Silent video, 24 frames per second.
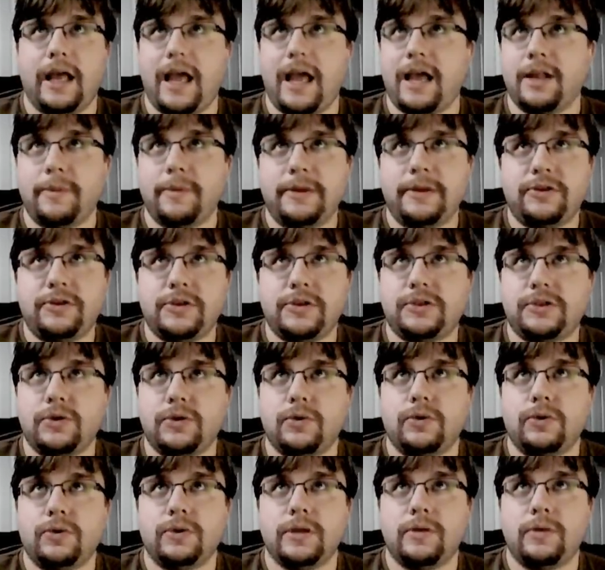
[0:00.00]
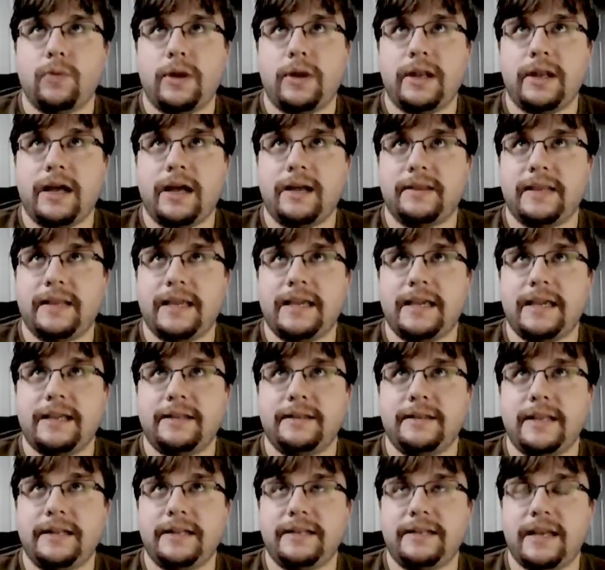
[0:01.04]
elementary school and whatnot, they